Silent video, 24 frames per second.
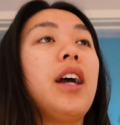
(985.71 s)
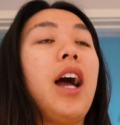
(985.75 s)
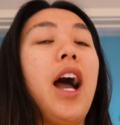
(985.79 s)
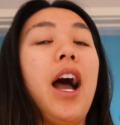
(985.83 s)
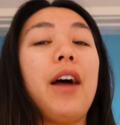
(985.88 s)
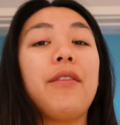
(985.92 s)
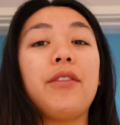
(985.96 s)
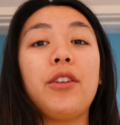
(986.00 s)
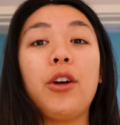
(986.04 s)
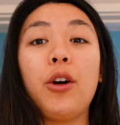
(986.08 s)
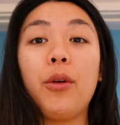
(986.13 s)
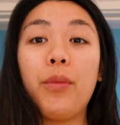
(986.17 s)

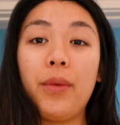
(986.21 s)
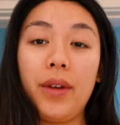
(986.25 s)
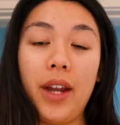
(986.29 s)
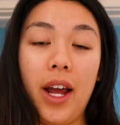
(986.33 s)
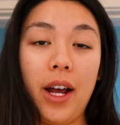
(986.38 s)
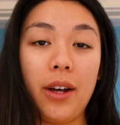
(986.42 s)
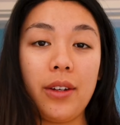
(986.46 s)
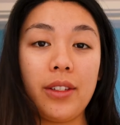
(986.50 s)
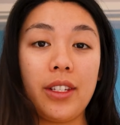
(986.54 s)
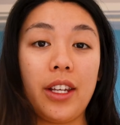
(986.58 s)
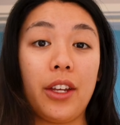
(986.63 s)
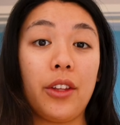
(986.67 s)
have an open
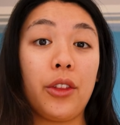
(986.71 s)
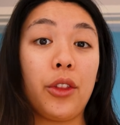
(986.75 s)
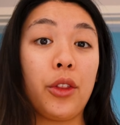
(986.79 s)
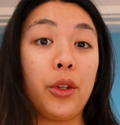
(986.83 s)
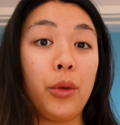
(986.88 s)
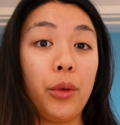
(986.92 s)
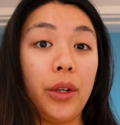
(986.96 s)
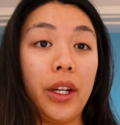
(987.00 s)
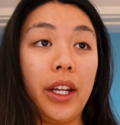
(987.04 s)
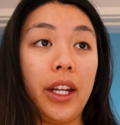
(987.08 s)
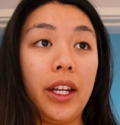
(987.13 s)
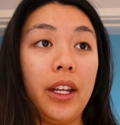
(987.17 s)
house at
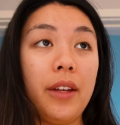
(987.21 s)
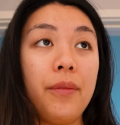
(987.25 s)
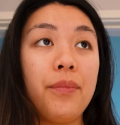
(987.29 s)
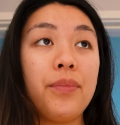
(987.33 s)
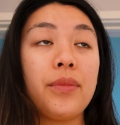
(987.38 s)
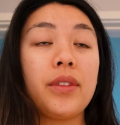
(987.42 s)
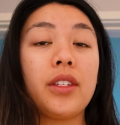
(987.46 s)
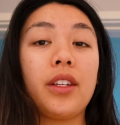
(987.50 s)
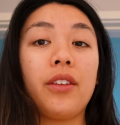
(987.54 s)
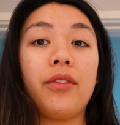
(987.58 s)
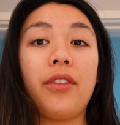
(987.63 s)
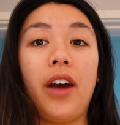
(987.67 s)
3
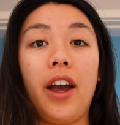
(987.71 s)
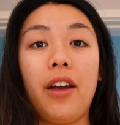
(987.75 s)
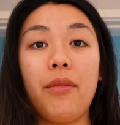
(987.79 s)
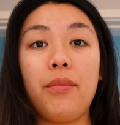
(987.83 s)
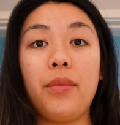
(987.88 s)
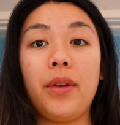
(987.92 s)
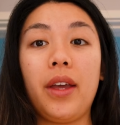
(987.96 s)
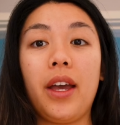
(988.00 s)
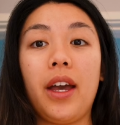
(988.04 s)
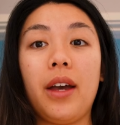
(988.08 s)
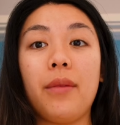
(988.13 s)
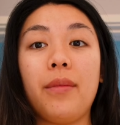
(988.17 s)
to 5
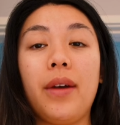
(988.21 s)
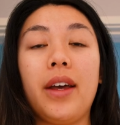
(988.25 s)
p.m.,